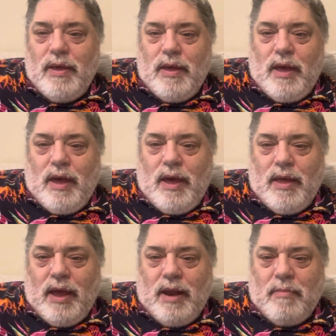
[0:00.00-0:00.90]
uh,
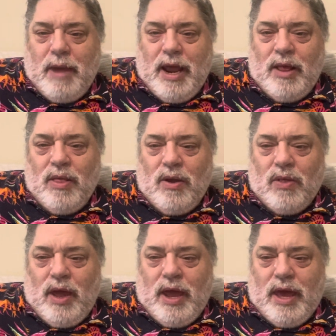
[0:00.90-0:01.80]
and made it look
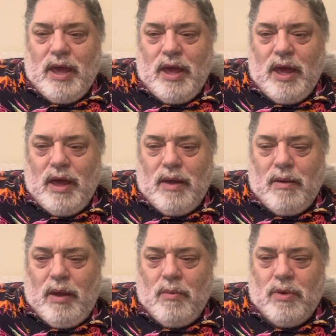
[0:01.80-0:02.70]
like uh,
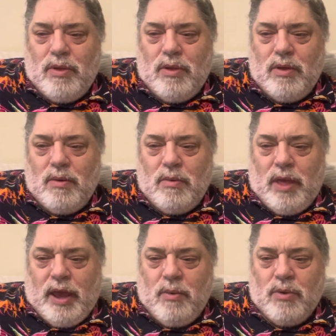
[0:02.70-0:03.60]
it was
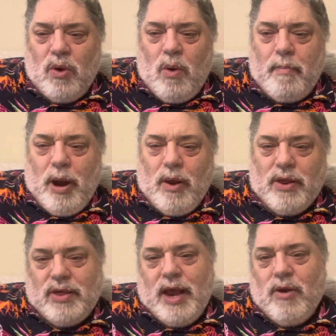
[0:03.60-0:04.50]
like it was all Barry
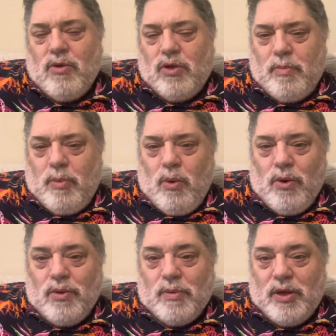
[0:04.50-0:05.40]
Sanders
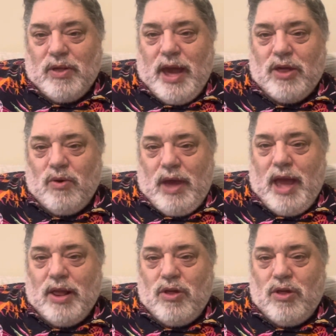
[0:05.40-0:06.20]
supporters because they actually had